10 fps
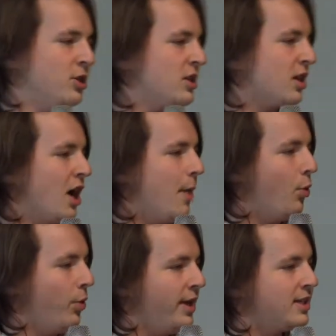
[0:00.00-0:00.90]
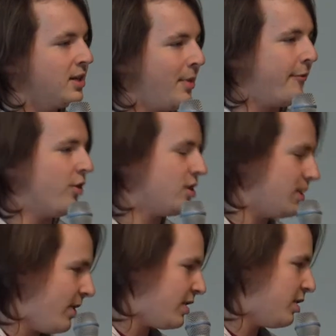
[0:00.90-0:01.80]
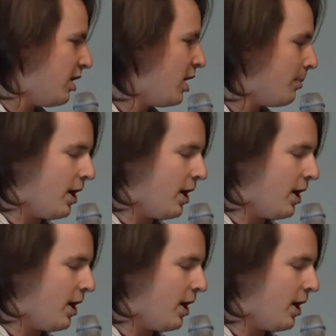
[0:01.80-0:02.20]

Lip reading: just a couple weeks into my first semester here,